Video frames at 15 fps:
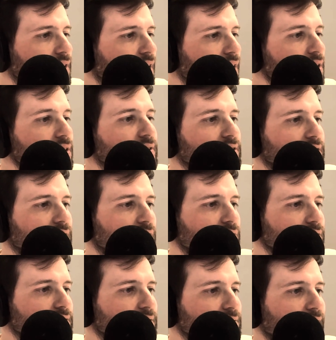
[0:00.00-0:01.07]
Earliest
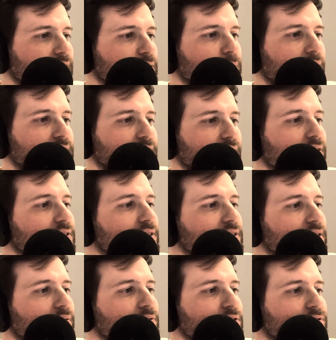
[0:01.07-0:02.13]
occurrence dates back to
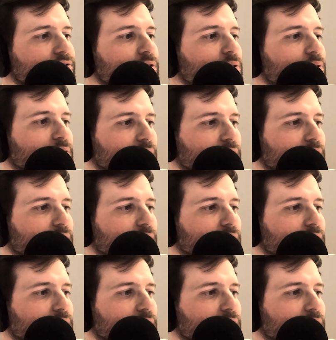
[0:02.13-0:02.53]
1974.